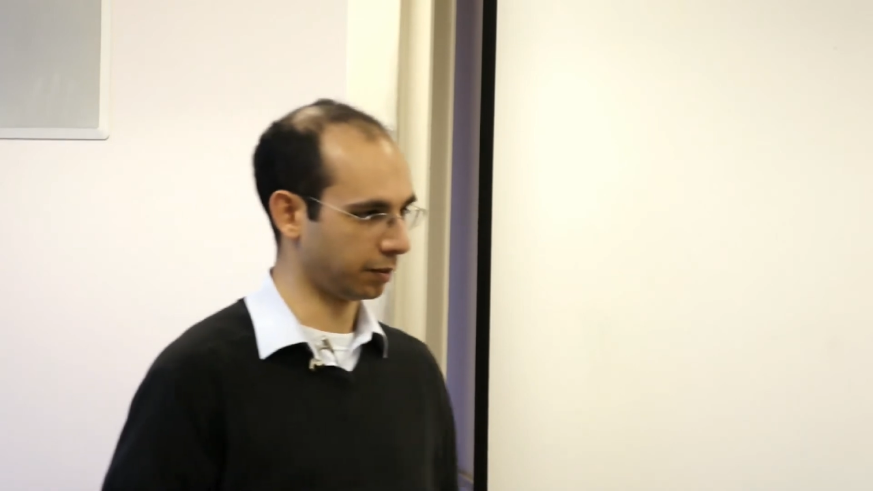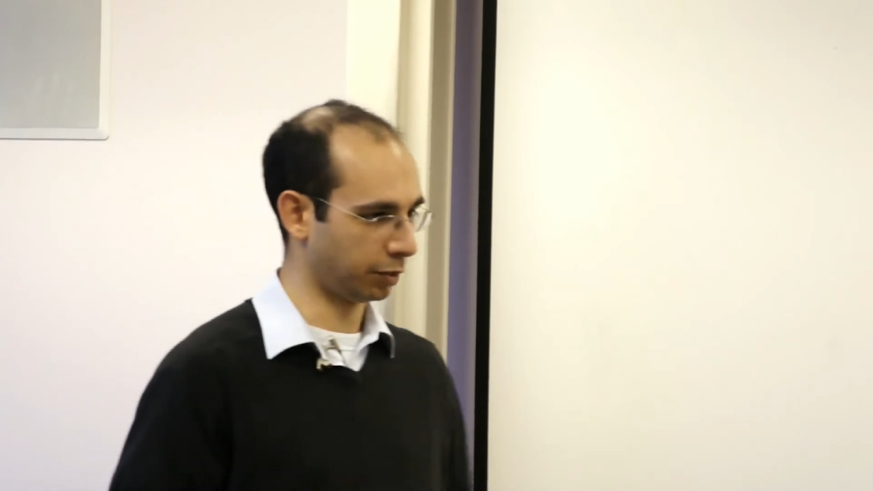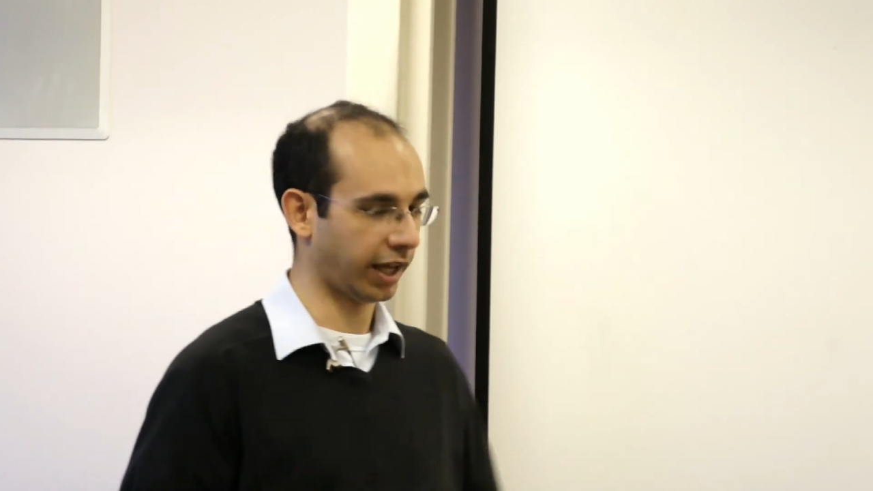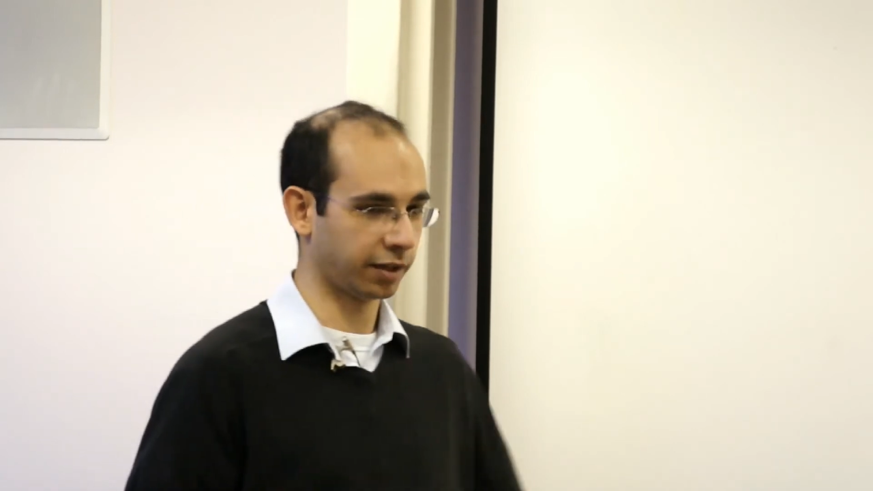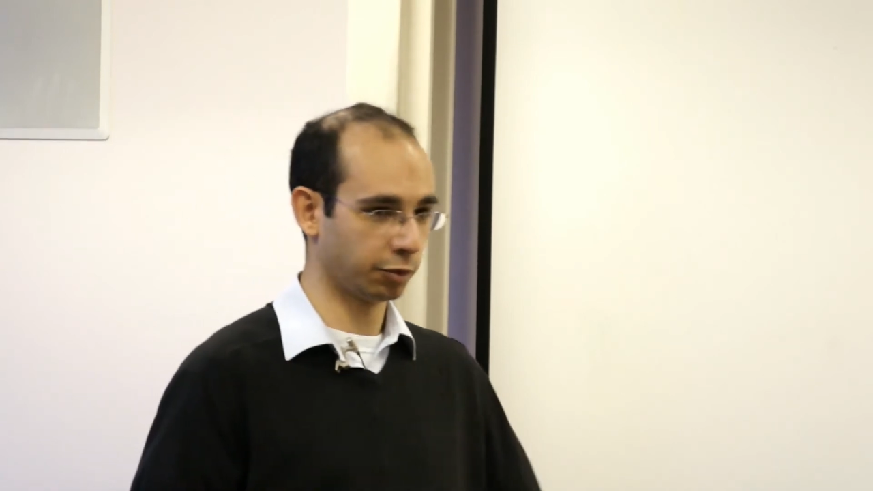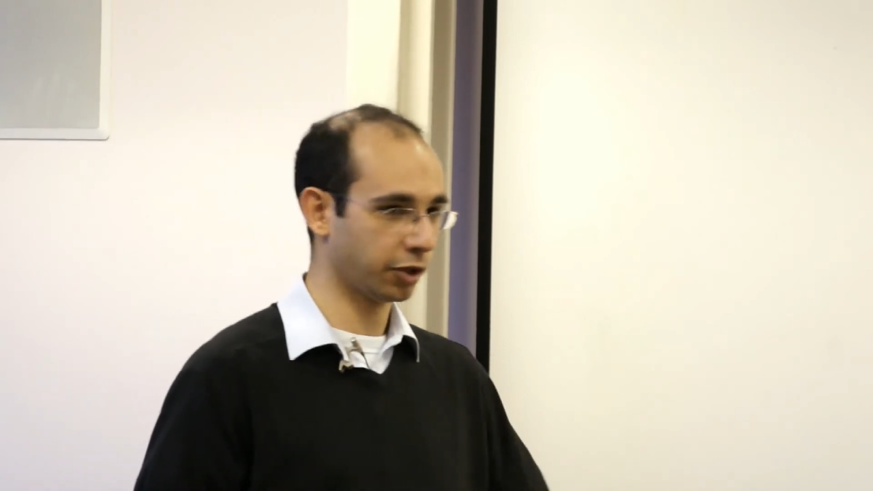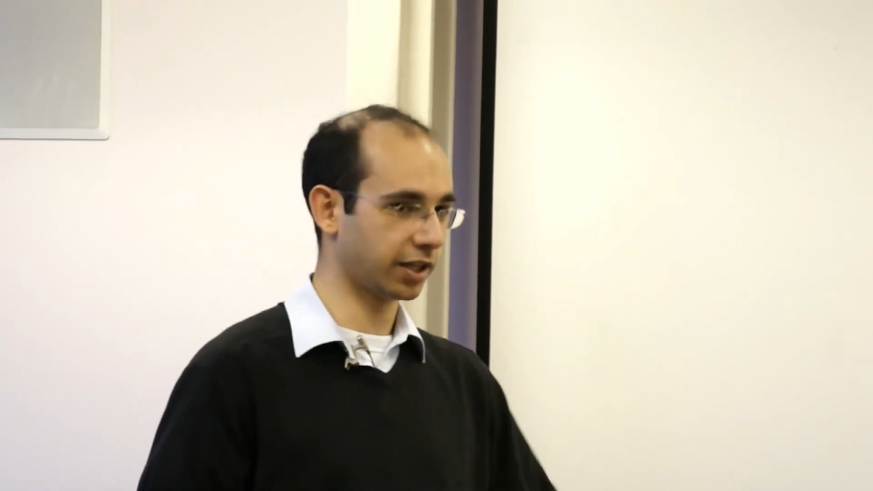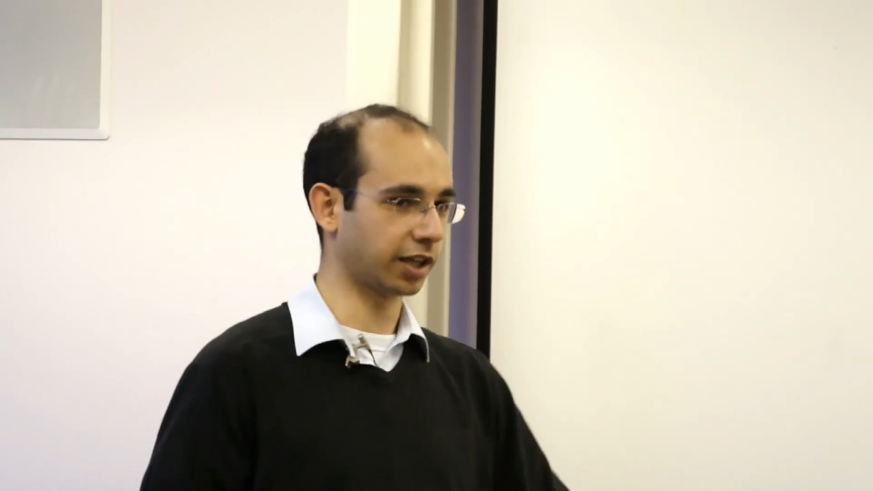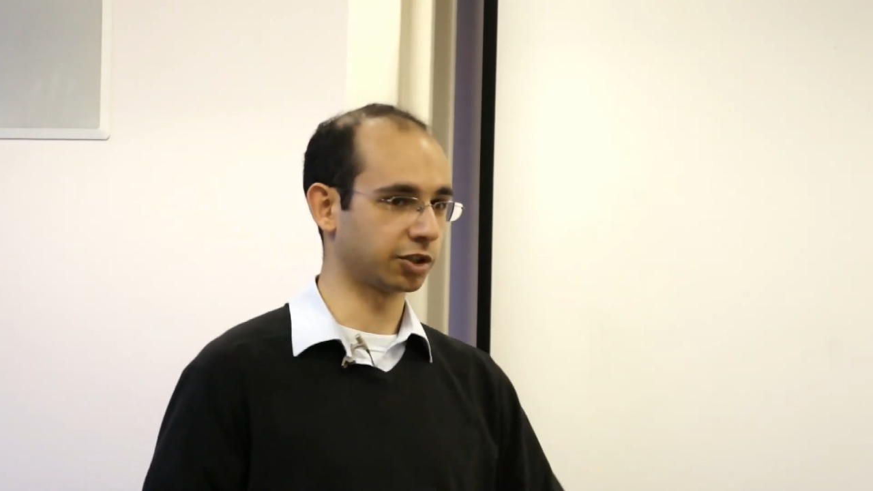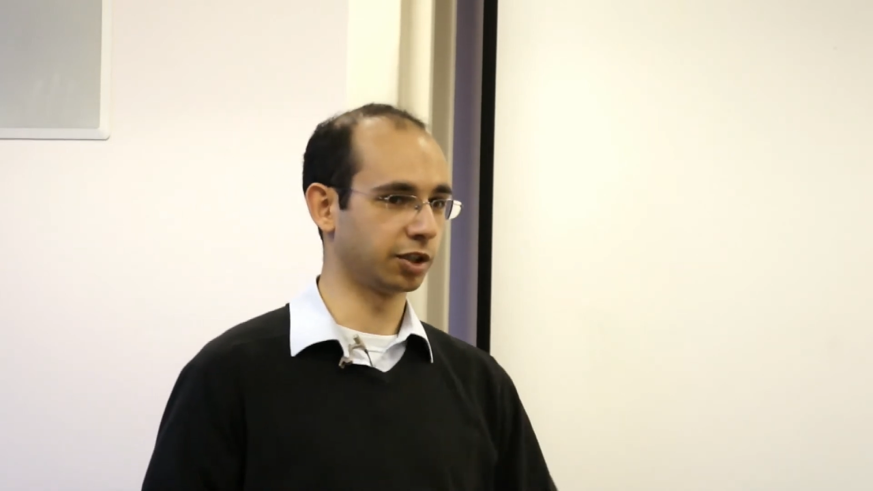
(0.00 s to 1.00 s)
land was
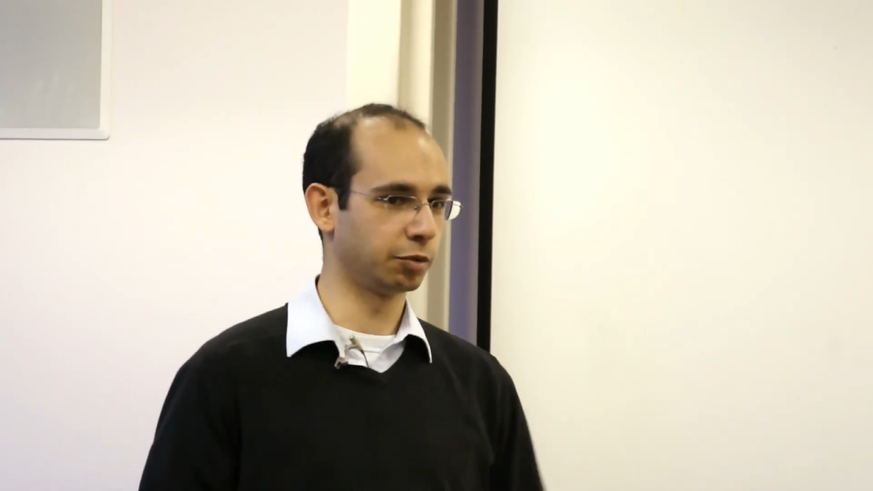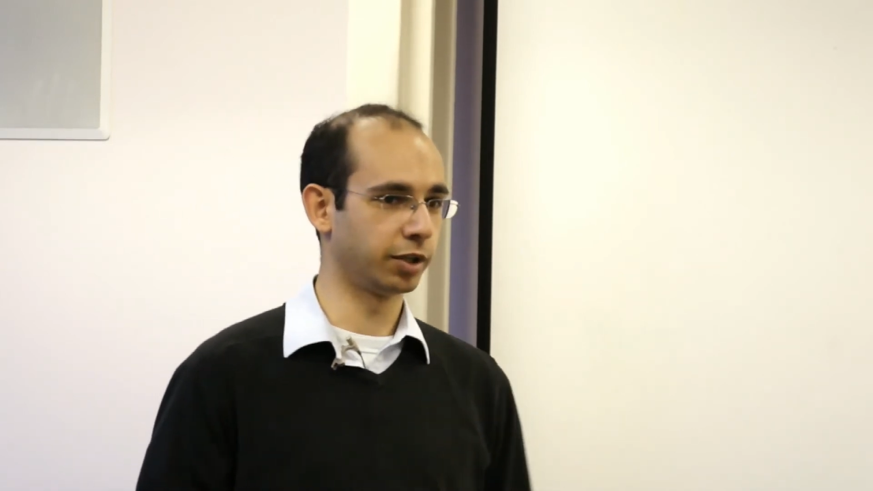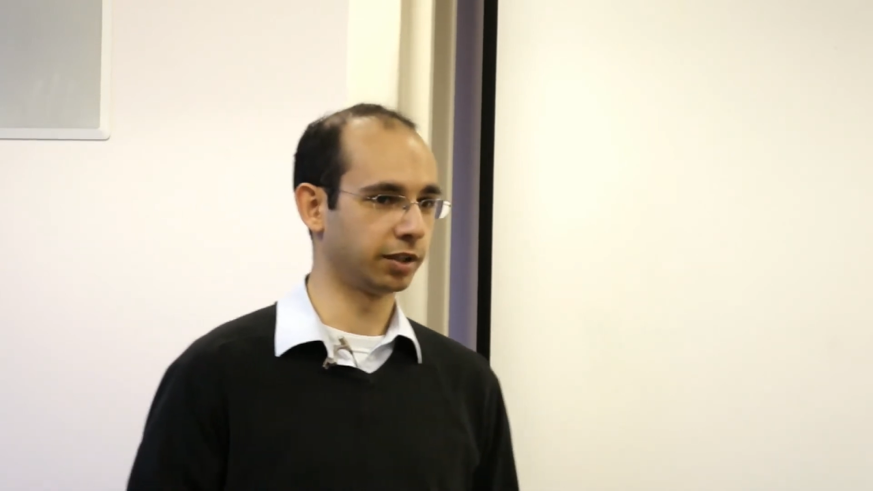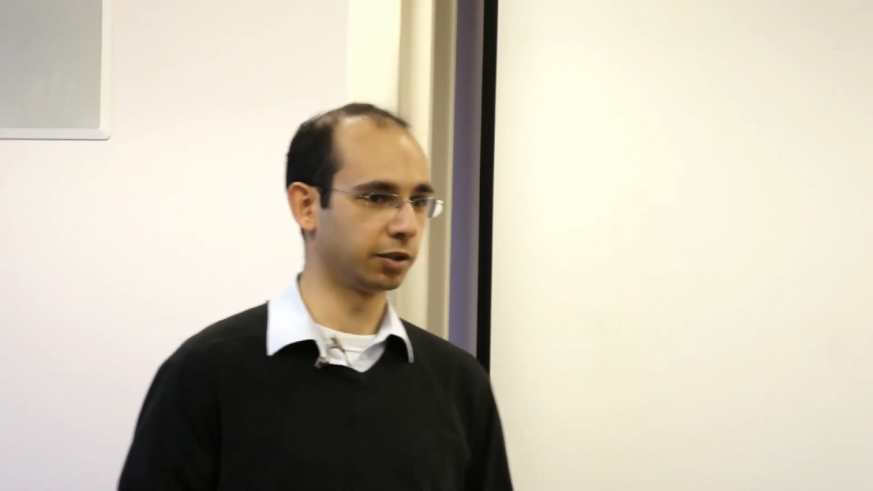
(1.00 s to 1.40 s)
actually really